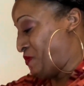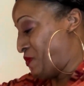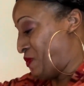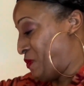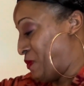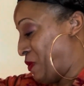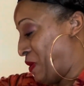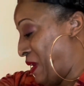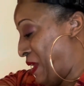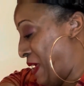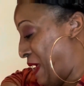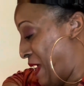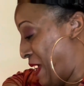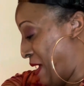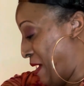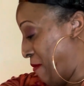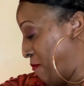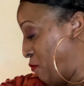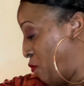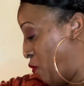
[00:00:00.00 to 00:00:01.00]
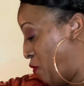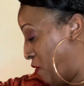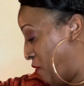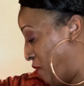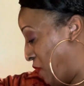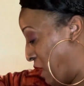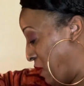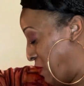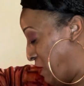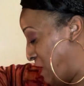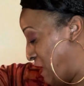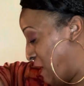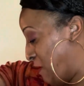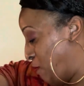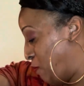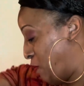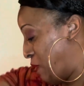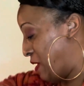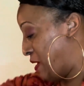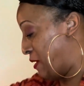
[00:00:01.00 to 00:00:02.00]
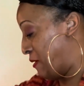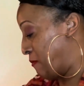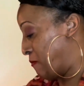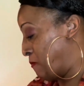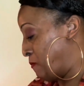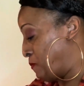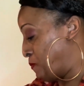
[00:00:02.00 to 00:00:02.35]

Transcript: We're gonna add more of our liquid.